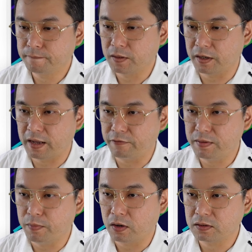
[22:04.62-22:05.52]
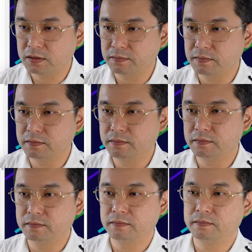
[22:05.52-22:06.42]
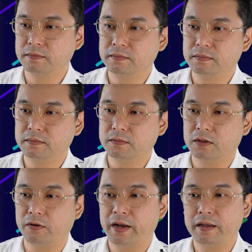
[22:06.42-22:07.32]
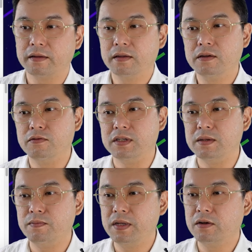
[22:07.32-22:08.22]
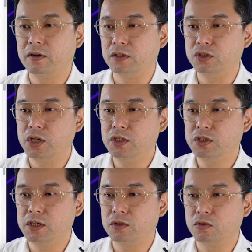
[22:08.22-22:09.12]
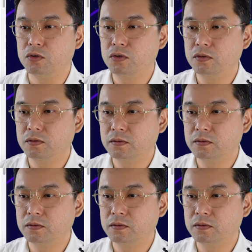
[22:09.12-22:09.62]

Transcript: the navy box. Alright, we're simply gonna change it to